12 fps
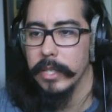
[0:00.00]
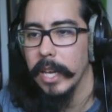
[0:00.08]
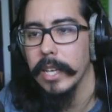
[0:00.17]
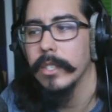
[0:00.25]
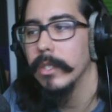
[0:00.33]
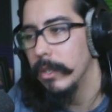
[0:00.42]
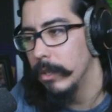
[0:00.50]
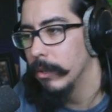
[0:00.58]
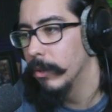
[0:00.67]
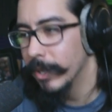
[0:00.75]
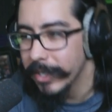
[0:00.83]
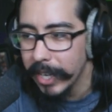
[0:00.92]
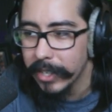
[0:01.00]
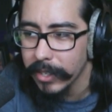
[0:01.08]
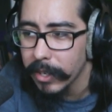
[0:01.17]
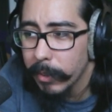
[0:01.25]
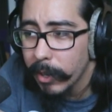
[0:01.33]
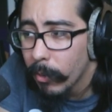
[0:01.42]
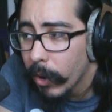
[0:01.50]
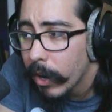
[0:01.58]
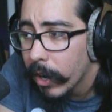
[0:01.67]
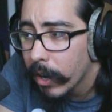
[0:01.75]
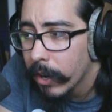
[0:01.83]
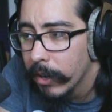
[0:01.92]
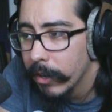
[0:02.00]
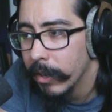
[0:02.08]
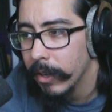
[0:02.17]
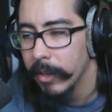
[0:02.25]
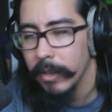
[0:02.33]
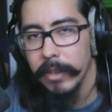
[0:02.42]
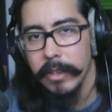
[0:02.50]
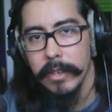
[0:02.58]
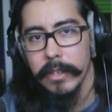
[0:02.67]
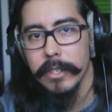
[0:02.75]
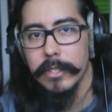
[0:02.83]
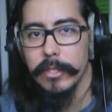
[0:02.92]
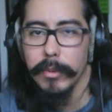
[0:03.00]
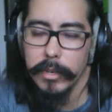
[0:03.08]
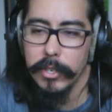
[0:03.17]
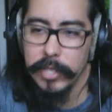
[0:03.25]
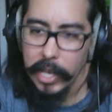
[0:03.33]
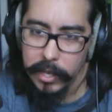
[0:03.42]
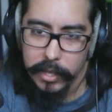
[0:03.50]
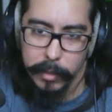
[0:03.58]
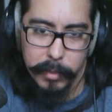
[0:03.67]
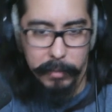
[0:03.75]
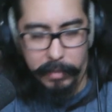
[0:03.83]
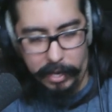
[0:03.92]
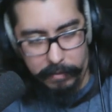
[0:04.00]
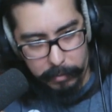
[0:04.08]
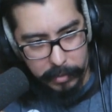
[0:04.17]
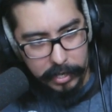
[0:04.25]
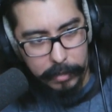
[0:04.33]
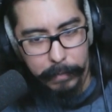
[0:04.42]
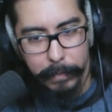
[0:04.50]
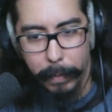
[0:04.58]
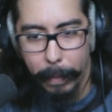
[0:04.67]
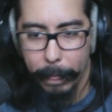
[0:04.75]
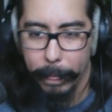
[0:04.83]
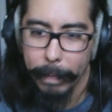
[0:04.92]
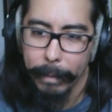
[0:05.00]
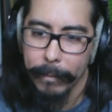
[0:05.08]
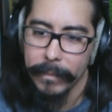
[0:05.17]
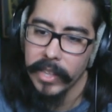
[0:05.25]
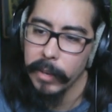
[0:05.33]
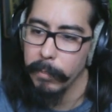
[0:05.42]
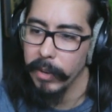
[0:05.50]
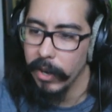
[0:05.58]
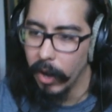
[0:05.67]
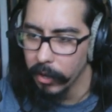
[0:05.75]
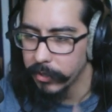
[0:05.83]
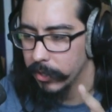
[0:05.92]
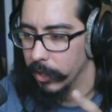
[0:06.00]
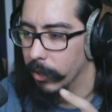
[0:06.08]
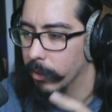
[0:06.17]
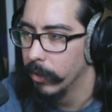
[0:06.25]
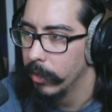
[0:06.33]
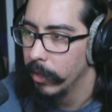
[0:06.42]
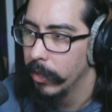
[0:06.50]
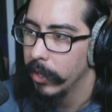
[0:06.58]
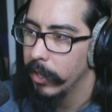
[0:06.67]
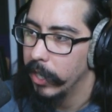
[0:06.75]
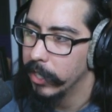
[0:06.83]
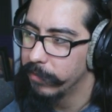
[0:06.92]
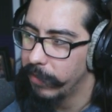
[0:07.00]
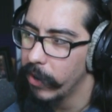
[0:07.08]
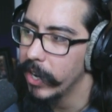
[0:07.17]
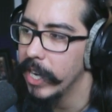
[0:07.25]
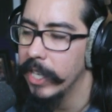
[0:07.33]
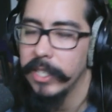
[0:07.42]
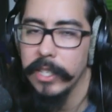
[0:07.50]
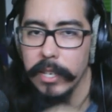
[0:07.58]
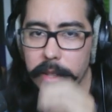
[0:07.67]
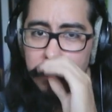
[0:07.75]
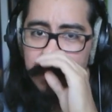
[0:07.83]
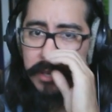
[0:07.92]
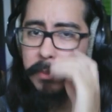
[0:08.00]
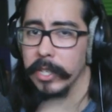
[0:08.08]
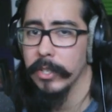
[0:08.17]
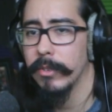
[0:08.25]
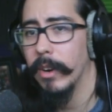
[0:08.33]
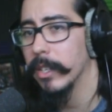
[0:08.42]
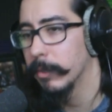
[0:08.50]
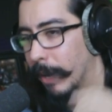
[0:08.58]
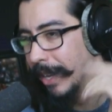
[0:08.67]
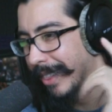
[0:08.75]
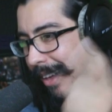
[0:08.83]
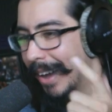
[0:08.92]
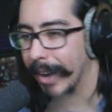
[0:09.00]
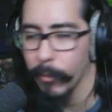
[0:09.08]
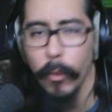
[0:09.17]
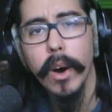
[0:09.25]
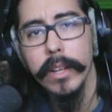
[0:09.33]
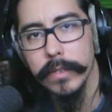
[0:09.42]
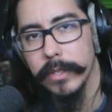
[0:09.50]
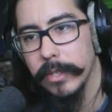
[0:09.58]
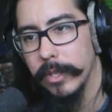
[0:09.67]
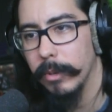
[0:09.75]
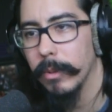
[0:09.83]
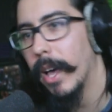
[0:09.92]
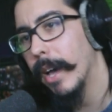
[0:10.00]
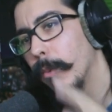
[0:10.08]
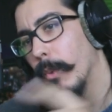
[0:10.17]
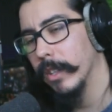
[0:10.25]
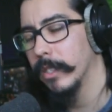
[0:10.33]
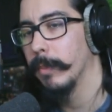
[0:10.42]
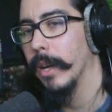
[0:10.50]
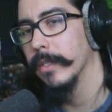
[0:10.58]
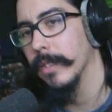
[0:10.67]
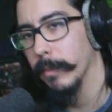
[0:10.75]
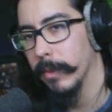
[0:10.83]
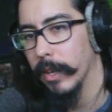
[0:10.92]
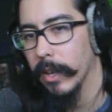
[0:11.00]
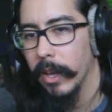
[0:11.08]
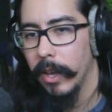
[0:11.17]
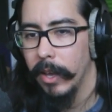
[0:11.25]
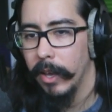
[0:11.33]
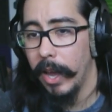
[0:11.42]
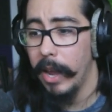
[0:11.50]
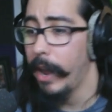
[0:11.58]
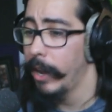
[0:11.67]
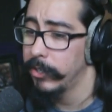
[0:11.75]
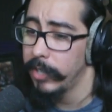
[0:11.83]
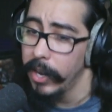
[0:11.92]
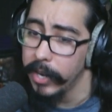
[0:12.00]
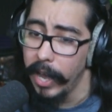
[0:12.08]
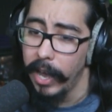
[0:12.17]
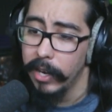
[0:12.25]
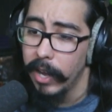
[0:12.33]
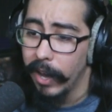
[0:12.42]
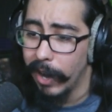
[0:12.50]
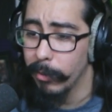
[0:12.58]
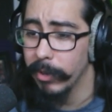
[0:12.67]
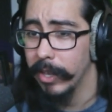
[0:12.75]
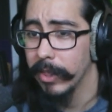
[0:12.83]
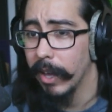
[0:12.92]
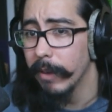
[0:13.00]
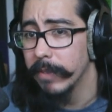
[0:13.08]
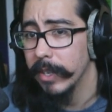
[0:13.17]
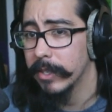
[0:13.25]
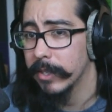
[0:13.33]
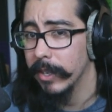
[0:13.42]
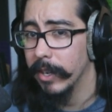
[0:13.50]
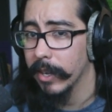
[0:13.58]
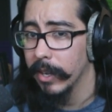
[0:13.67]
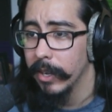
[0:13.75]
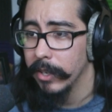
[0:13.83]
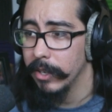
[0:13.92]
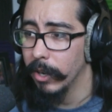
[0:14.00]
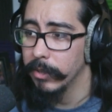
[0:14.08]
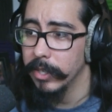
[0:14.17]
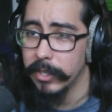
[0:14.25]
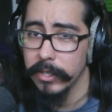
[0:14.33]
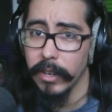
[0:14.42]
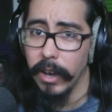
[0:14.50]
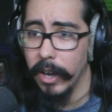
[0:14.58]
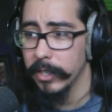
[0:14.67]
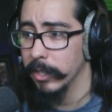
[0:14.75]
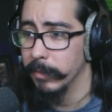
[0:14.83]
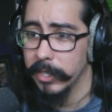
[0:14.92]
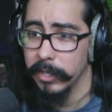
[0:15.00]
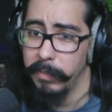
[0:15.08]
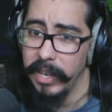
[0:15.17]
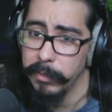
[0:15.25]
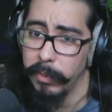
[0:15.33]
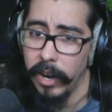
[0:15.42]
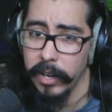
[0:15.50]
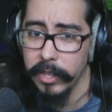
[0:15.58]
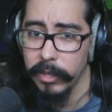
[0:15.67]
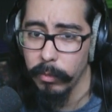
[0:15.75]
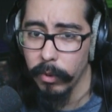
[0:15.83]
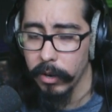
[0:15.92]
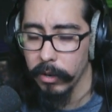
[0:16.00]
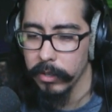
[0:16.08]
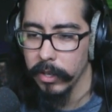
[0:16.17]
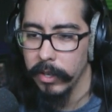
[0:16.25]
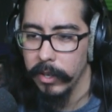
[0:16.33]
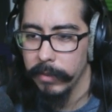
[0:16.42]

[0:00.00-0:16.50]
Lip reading: It takes a little bit of work to understand a little bit about everybody. But it also is very easy to lose somebody's trust by lying once. You lie once about something. Hey, hashtag ad, I really love this thing. This is awesome. This is the best product in the world.